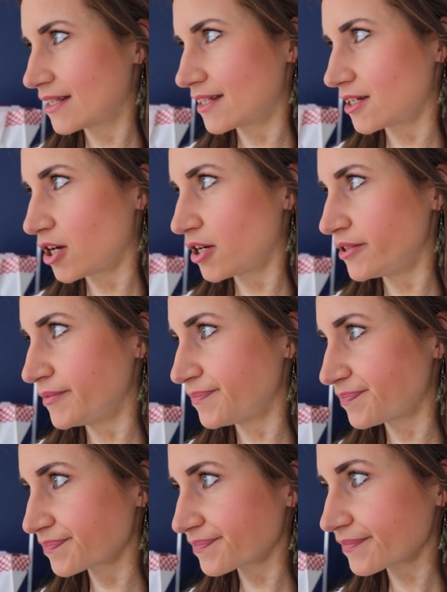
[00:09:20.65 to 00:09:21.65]
so
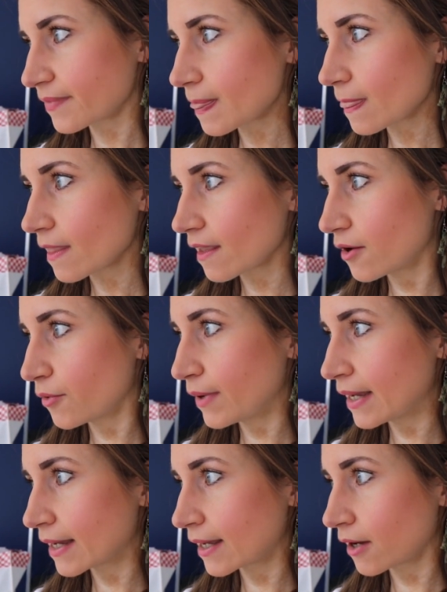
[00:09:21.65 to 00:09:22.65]

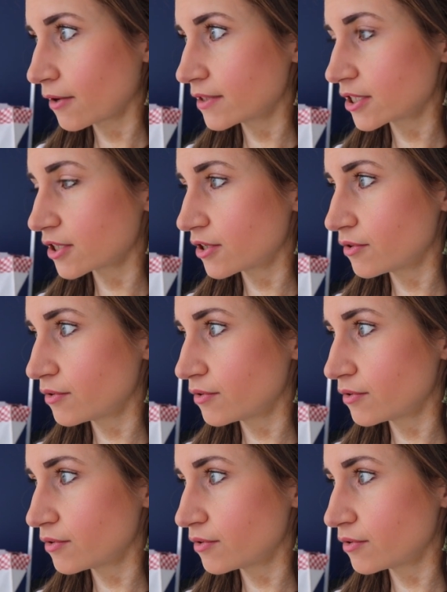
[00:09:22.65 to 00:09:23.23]
we're going to...